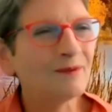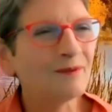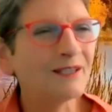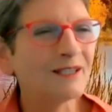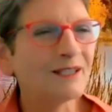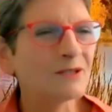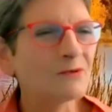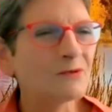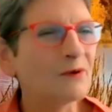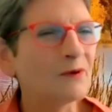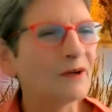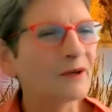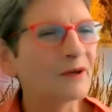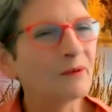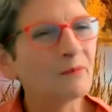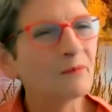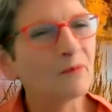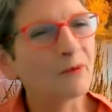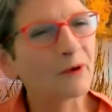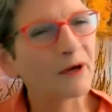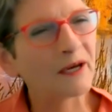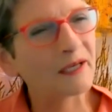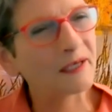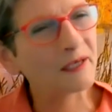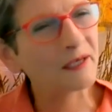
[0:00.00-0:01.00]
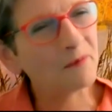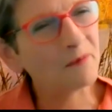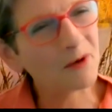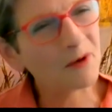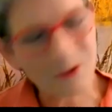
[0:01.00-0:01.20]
Please welcome Brandy